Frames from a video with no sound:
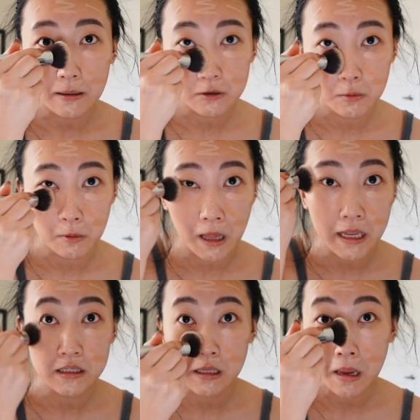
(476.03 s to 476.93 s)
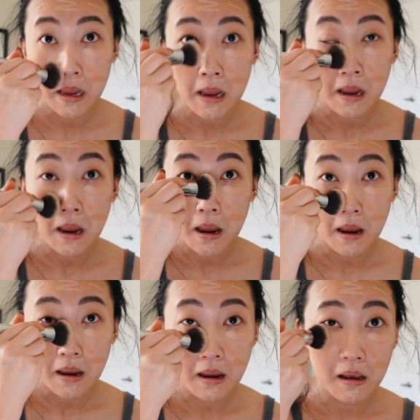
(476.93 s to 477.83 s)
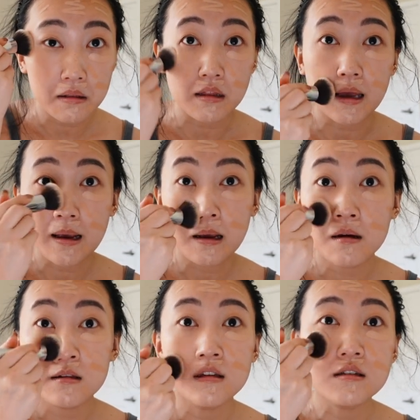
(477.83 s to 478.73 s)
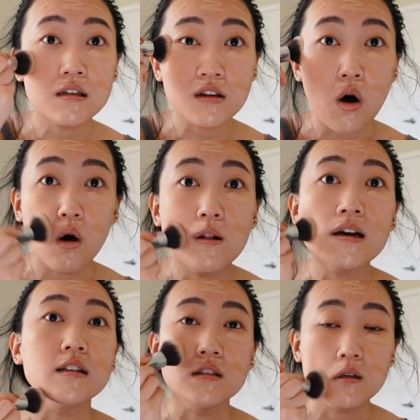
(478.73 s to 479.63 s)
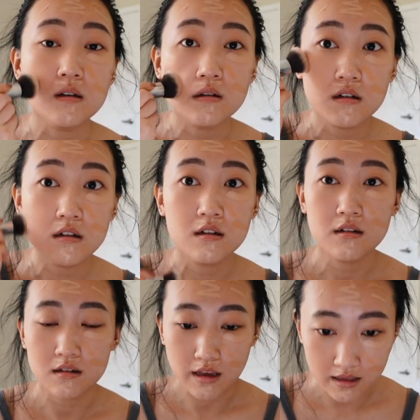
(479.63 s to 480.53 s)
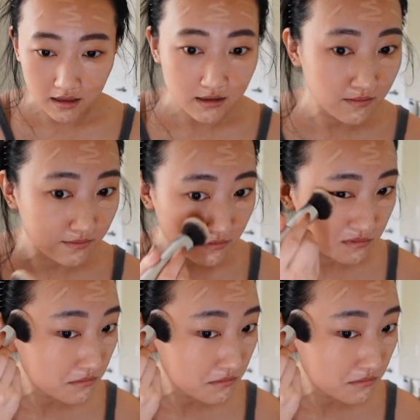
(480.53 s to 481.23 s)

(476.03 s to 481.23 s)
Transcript: to blend. Like this is all I do. Like that,